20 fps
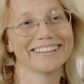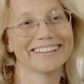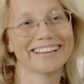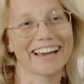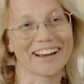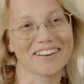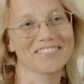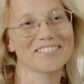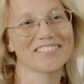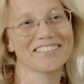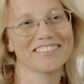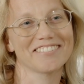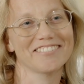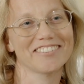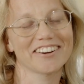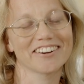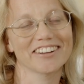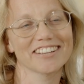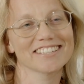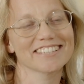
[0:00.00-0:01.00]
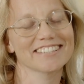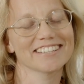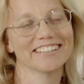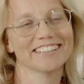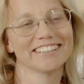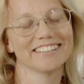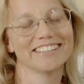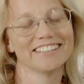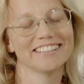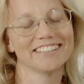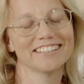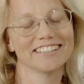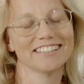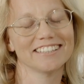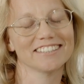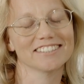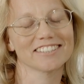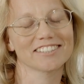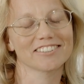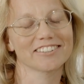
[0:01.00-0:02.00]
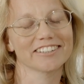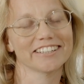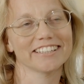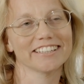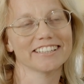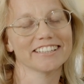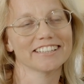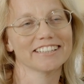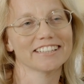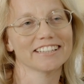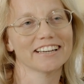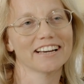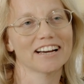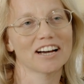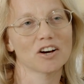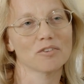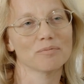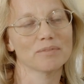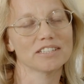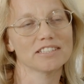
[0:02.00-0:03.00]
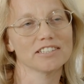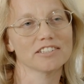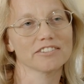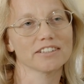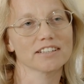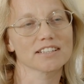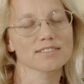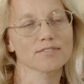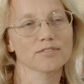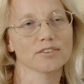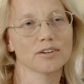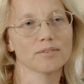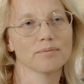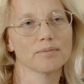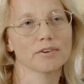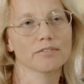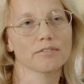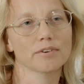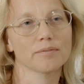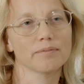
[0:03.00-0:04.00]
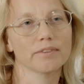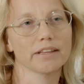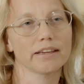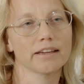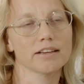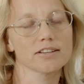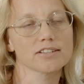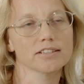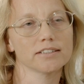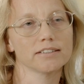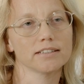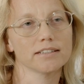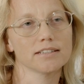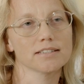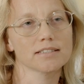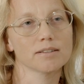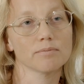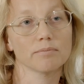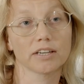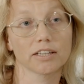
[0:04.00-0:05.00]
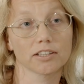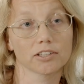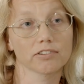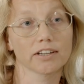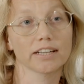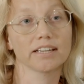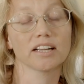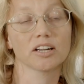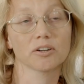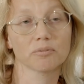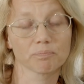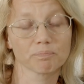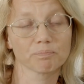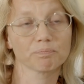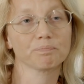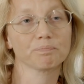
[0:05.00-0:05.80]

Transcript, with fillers: yeah, various uh, literary uh, materials from, from the ancient Eastern Mediterranean.